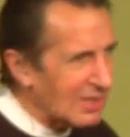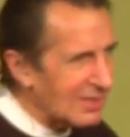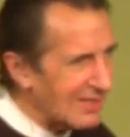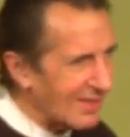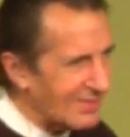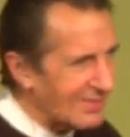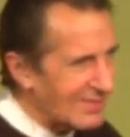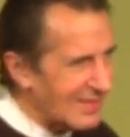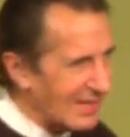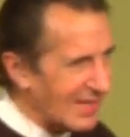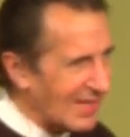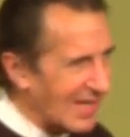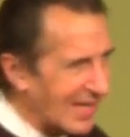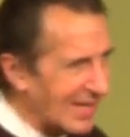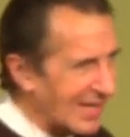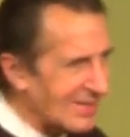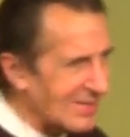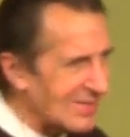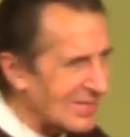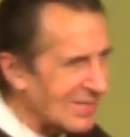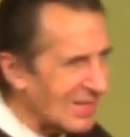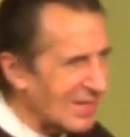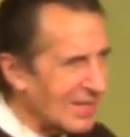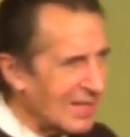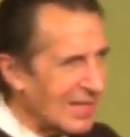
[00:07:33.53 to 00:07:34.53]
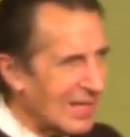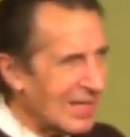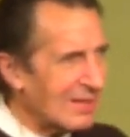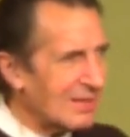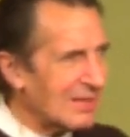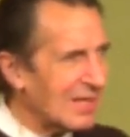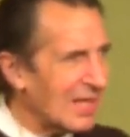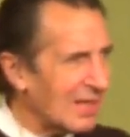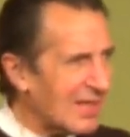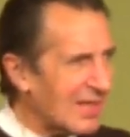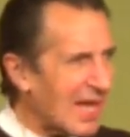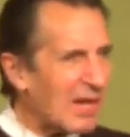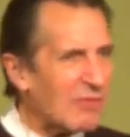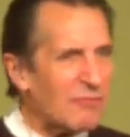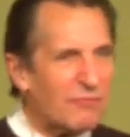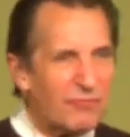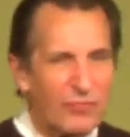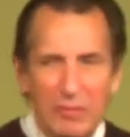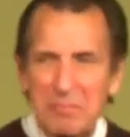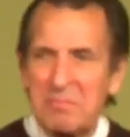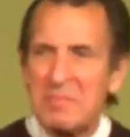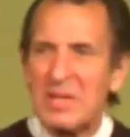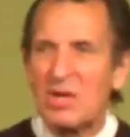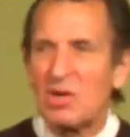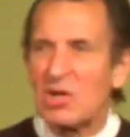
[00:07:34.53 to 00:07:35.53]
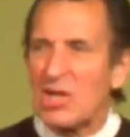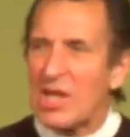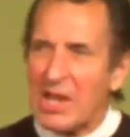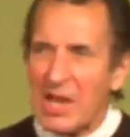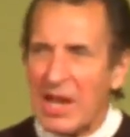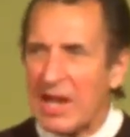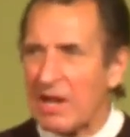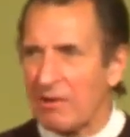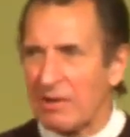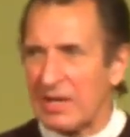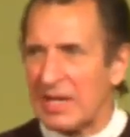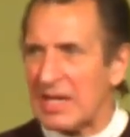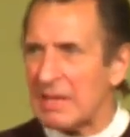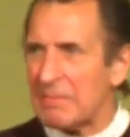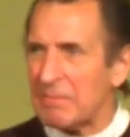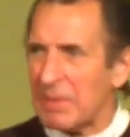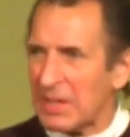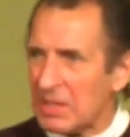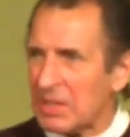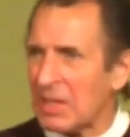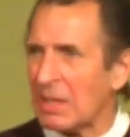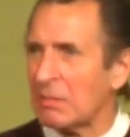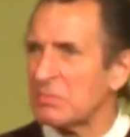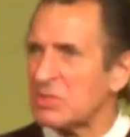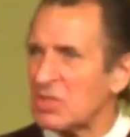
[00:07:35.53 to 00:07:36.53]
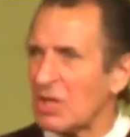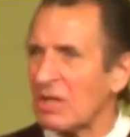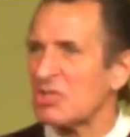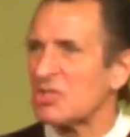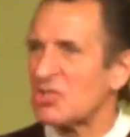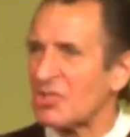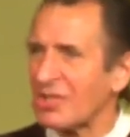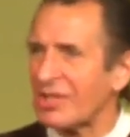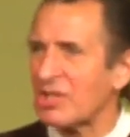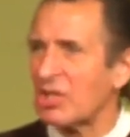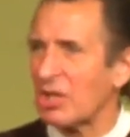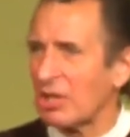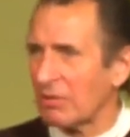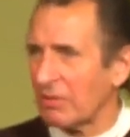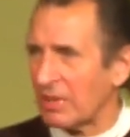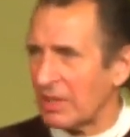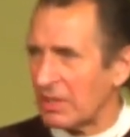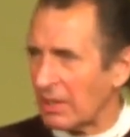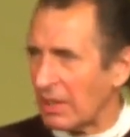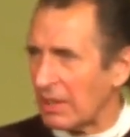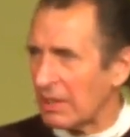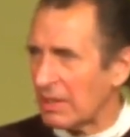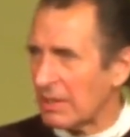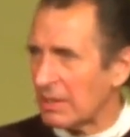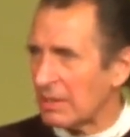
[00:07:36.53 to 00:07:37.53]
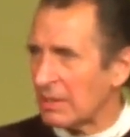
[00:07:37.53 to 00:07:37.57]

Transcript: to things that that familiarity becomes our security.